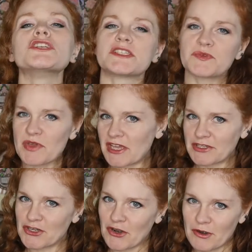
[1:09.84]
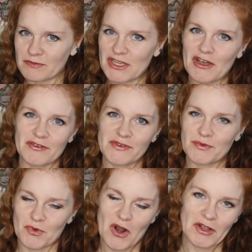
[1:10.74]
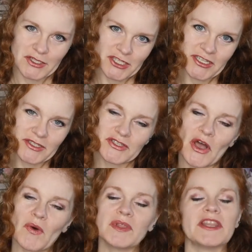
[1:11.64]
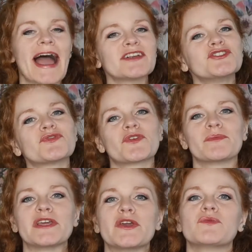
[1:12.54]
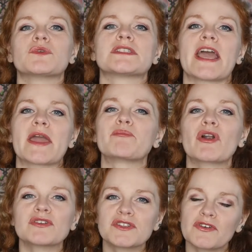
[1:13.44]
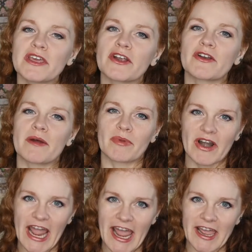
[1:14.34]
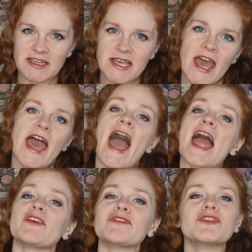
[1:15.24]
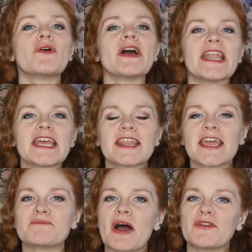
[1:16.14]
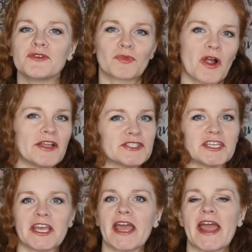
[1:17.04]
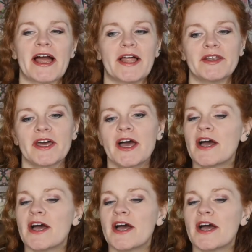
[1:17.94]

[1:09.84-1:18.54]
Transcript: just speak in terms of numerology. So last year for me was a personal year number 8. And if you know anything about numerology and